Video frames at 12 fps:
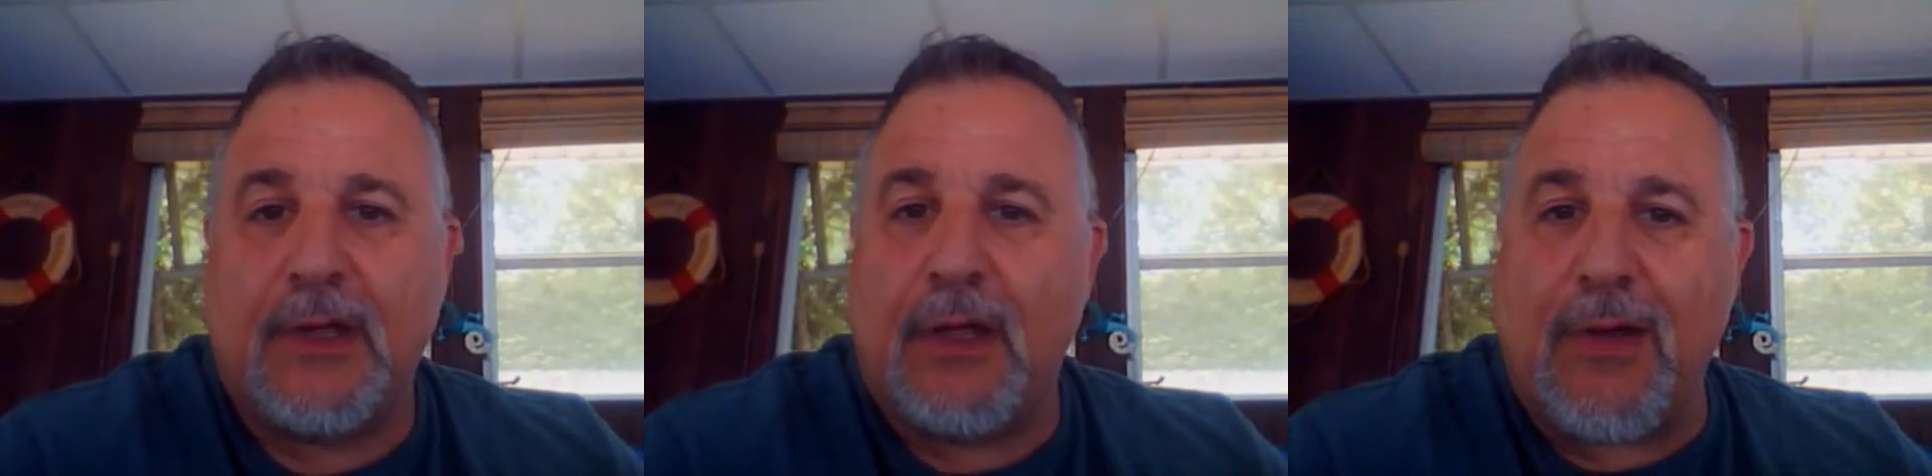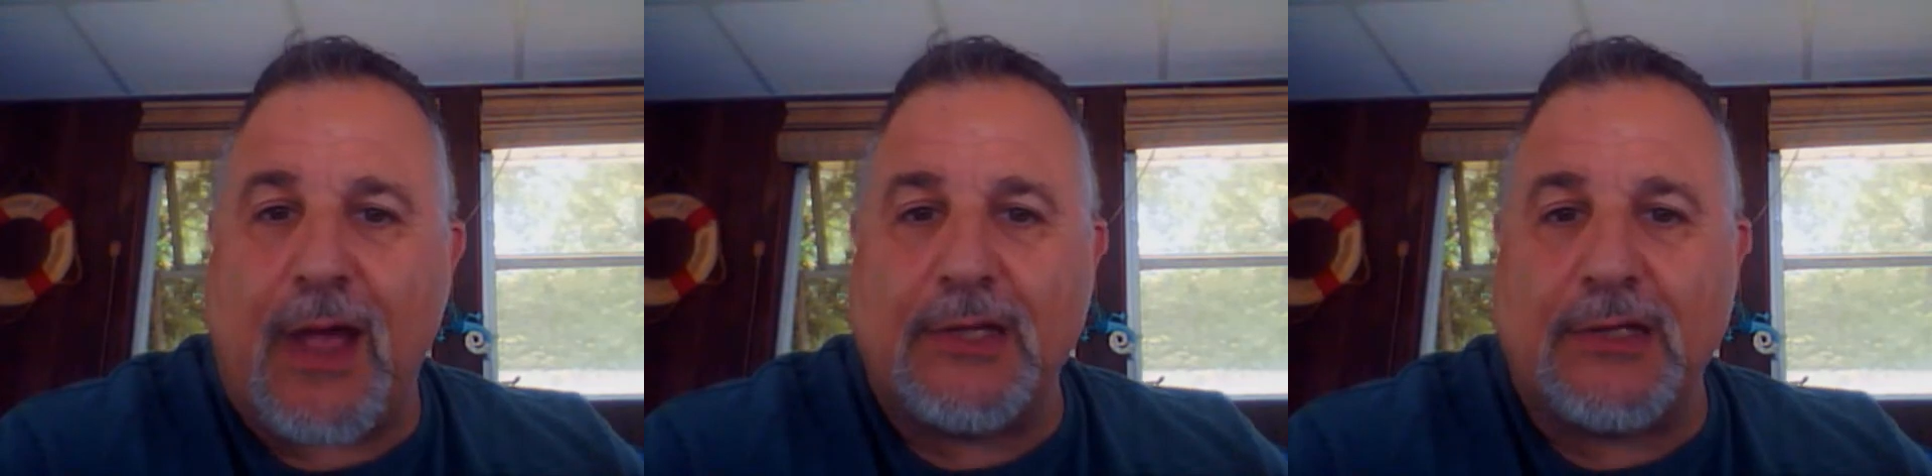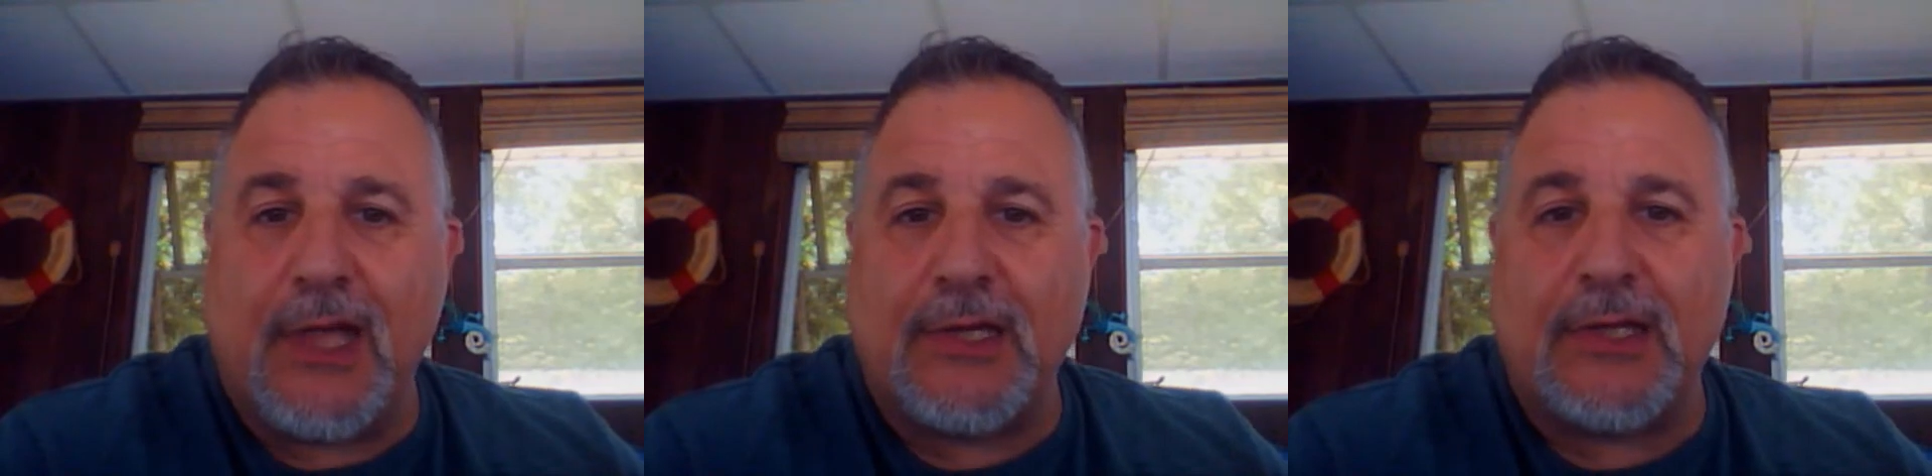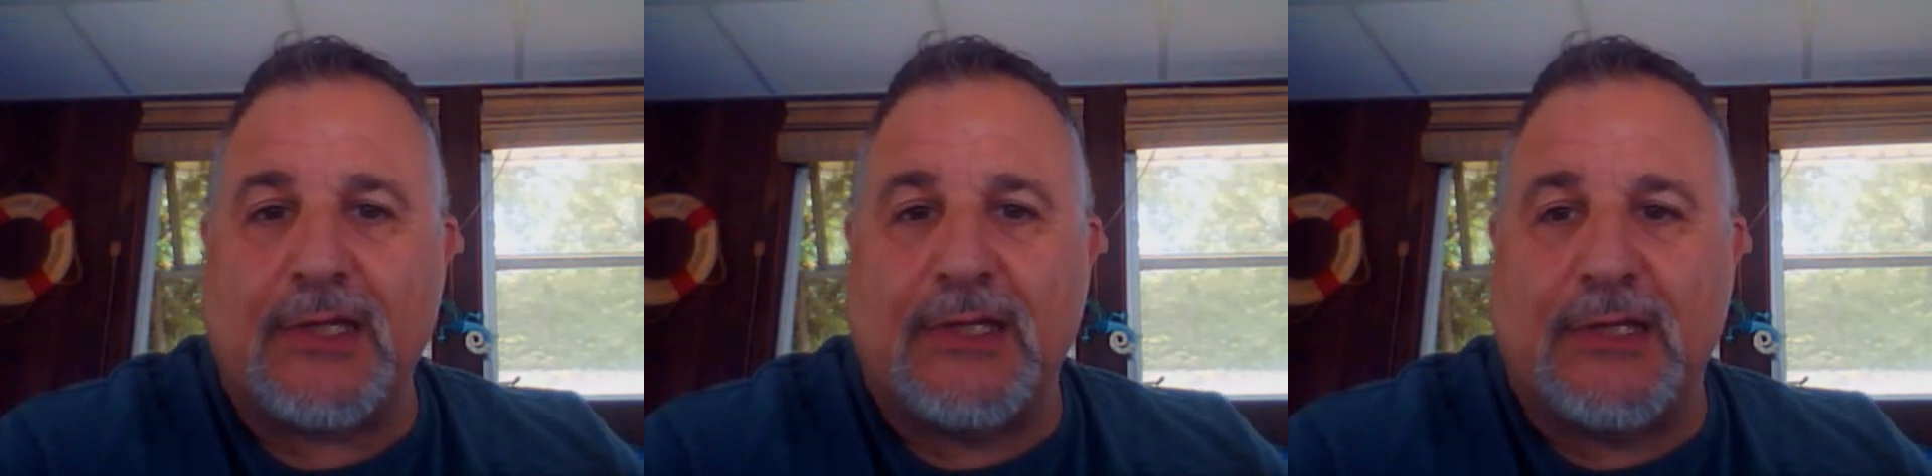
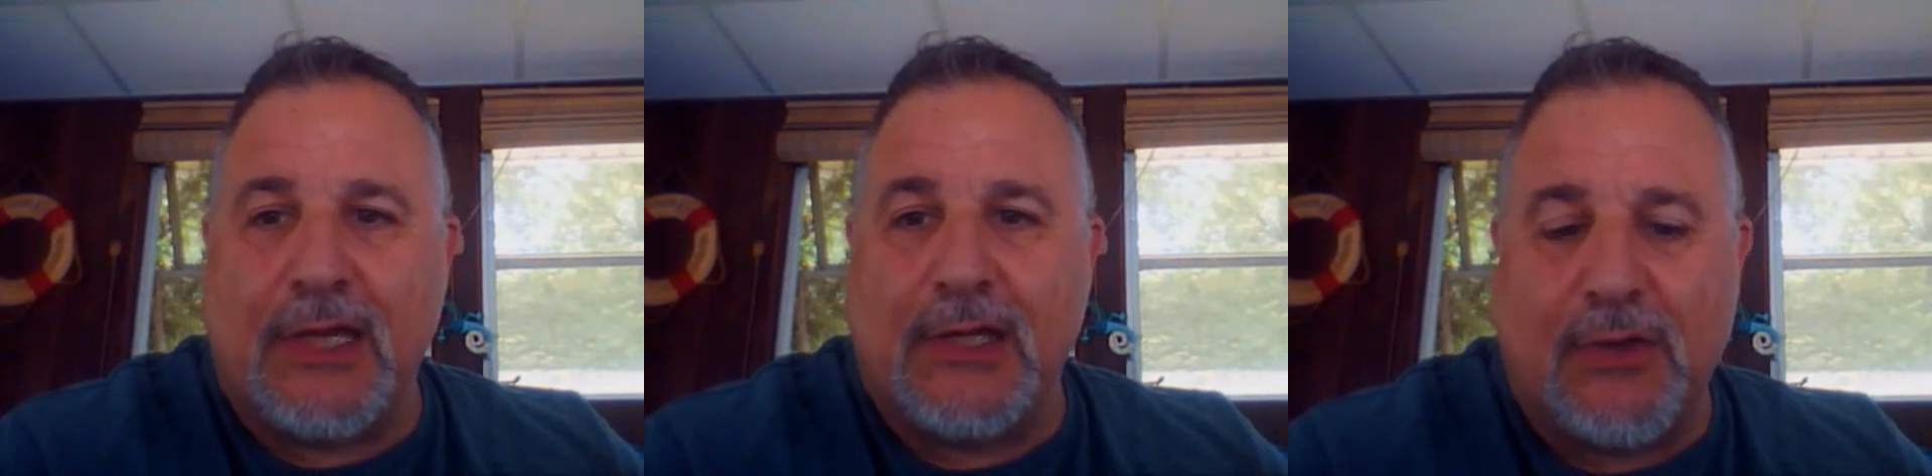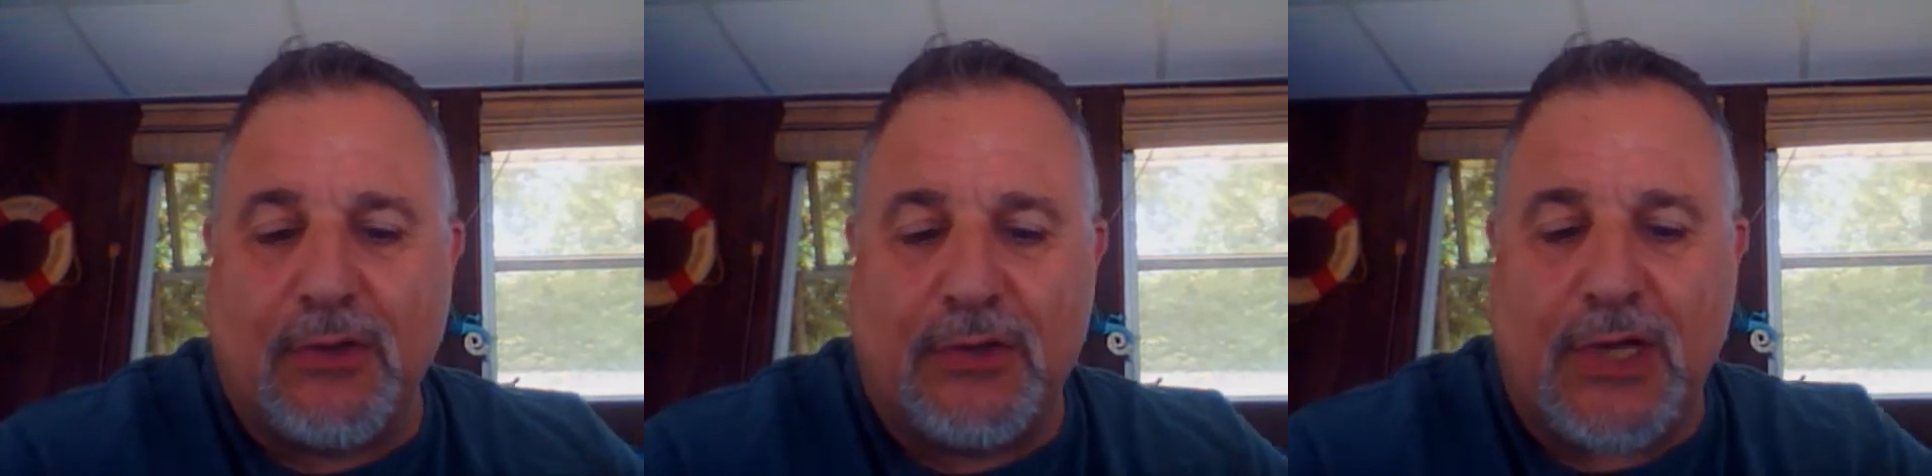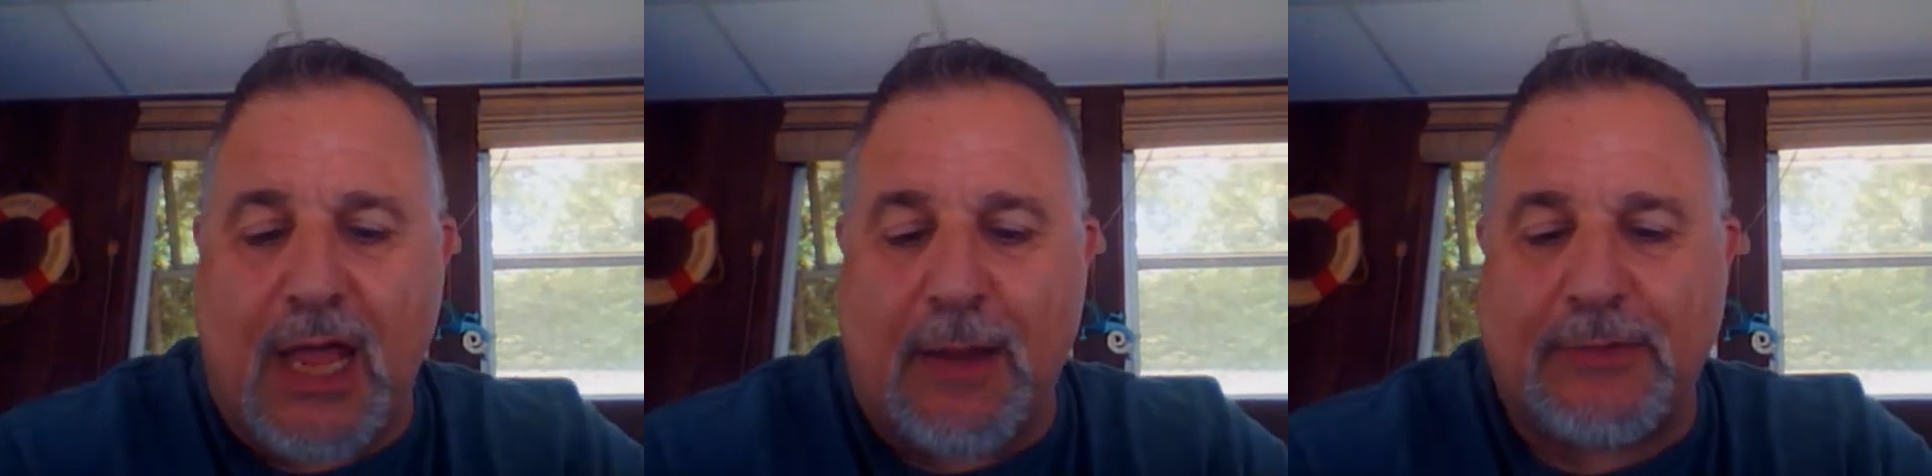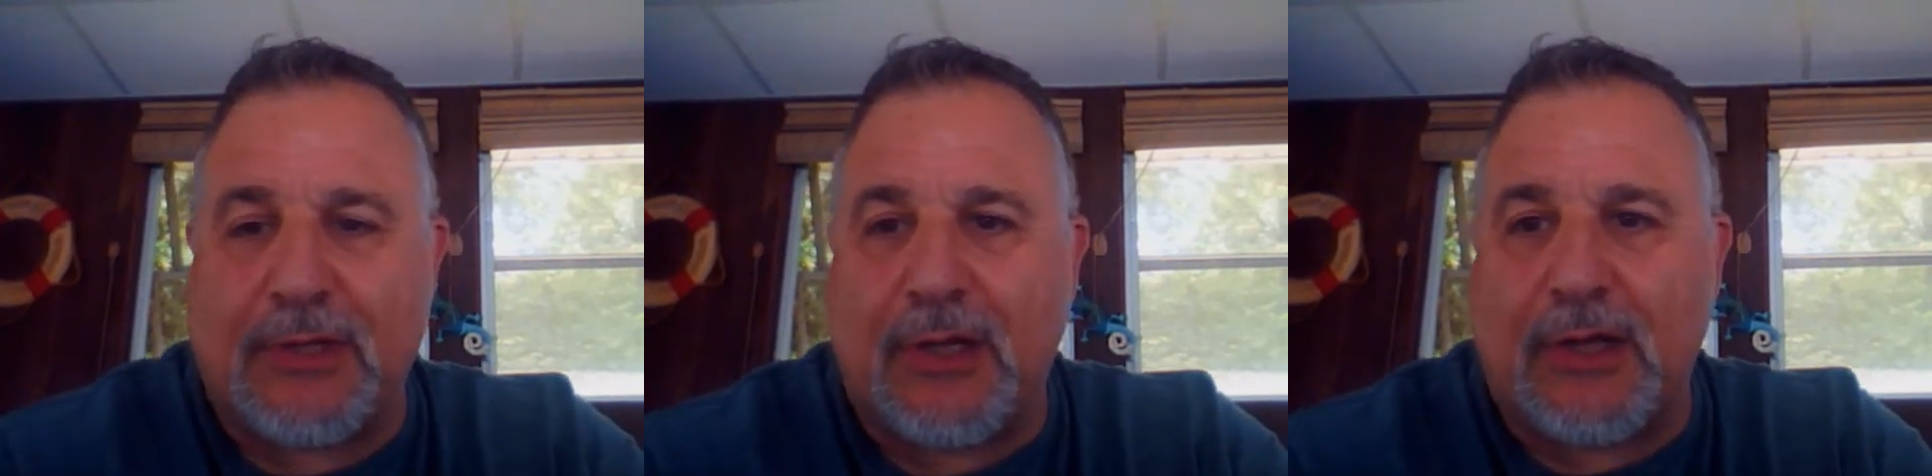Congratulations, D2
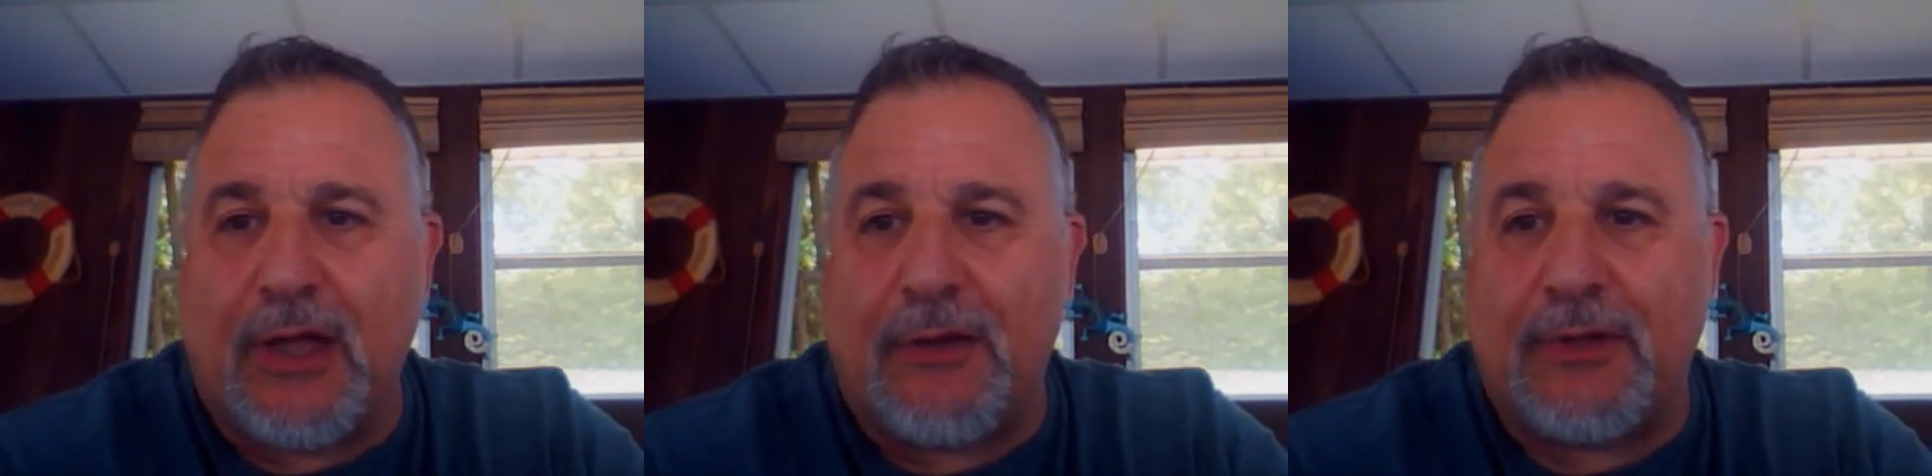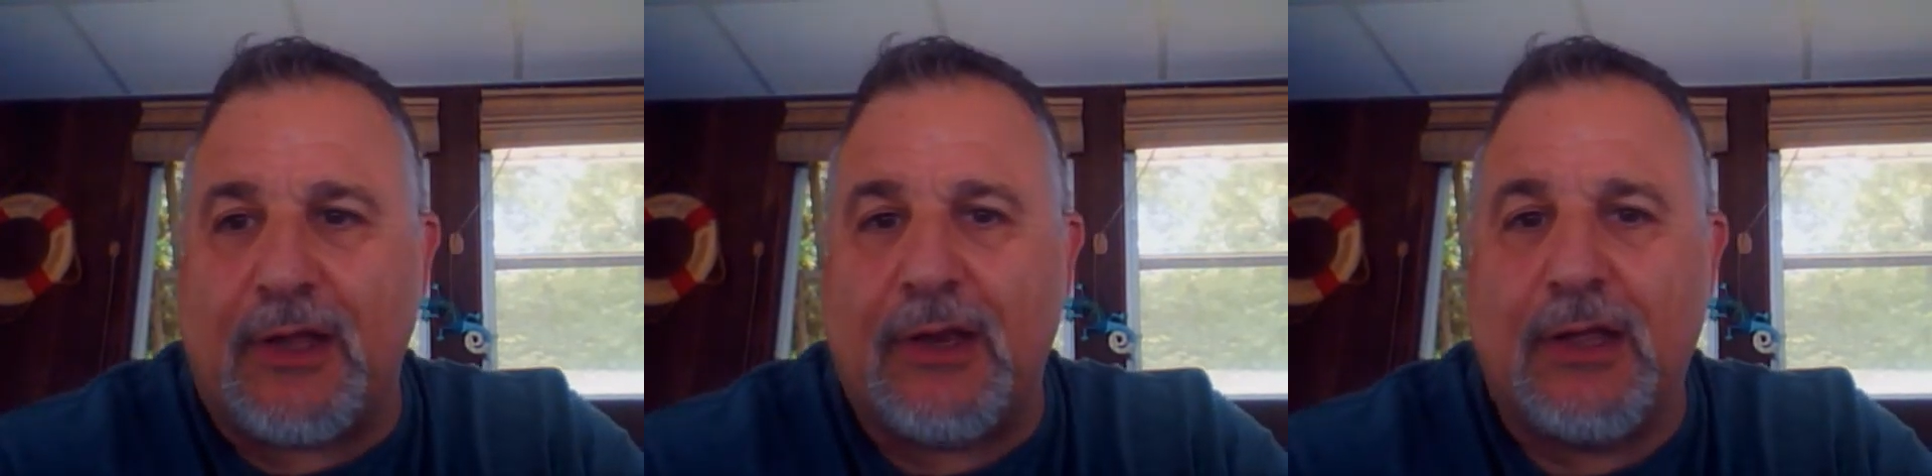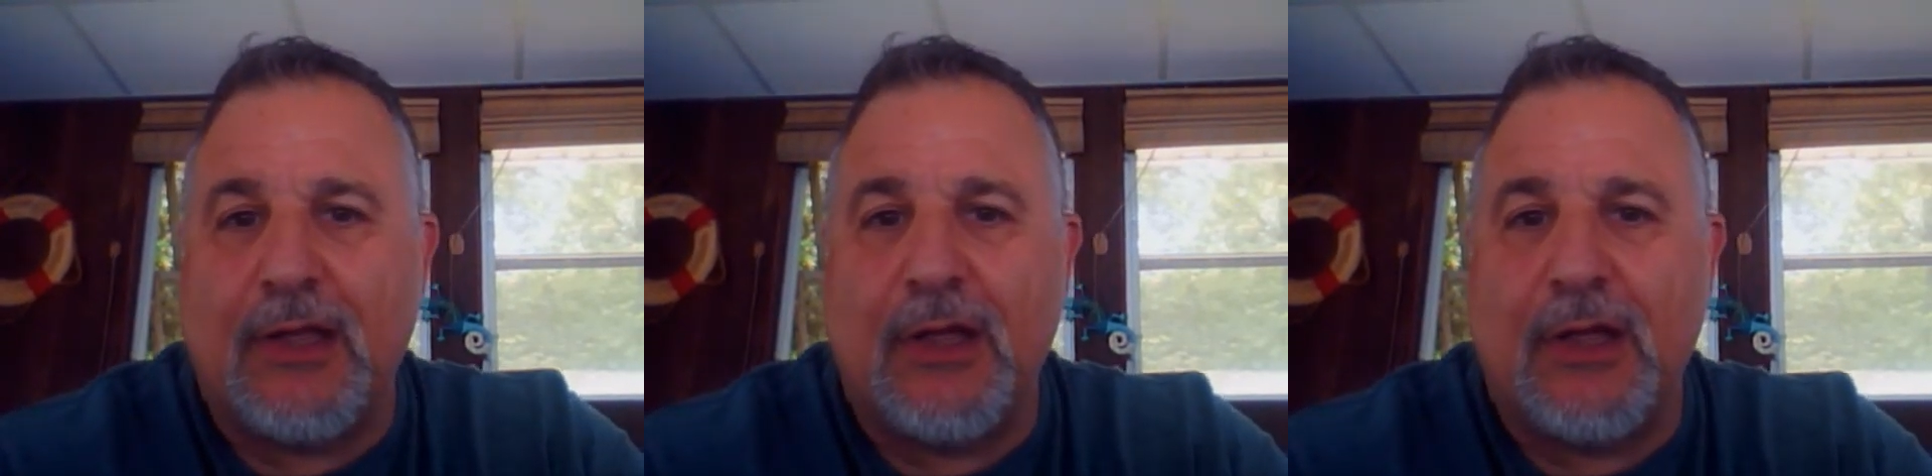champs, Clifton.